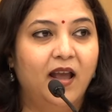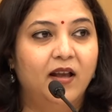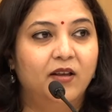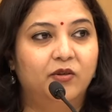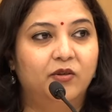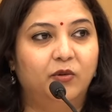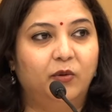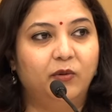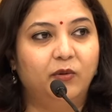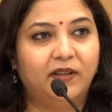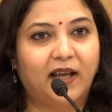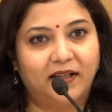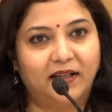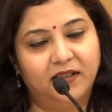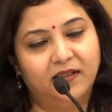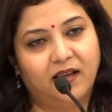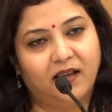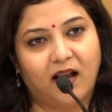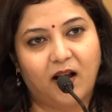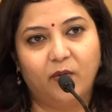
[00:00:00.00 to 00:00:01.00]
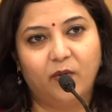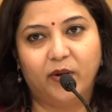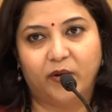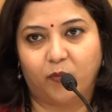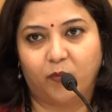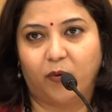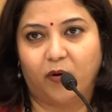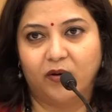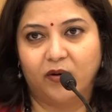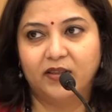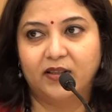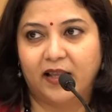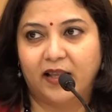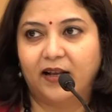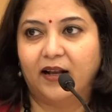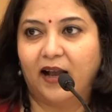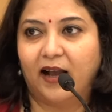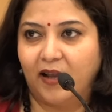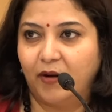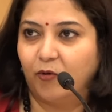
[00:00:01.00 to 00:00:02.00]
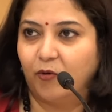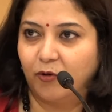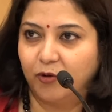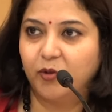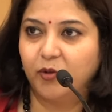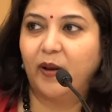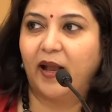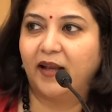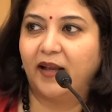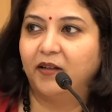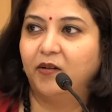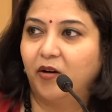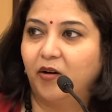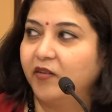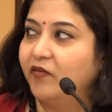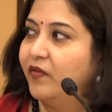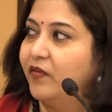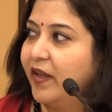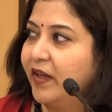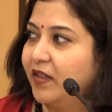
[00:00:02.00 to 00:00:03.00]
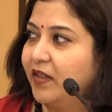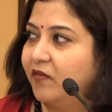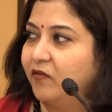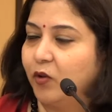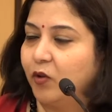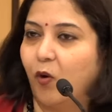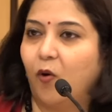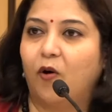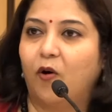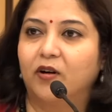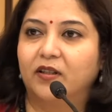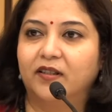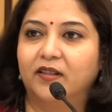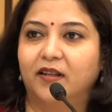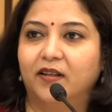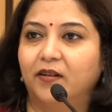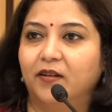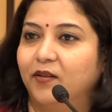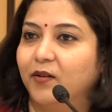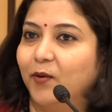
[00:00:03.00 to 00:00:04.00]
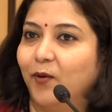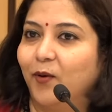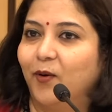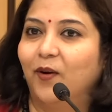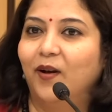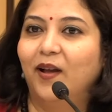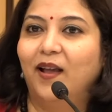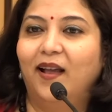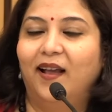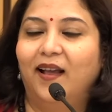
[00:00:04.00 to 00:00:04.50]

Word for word: So that is how it was. Like, I also had a lot of negative thoughts and, you know,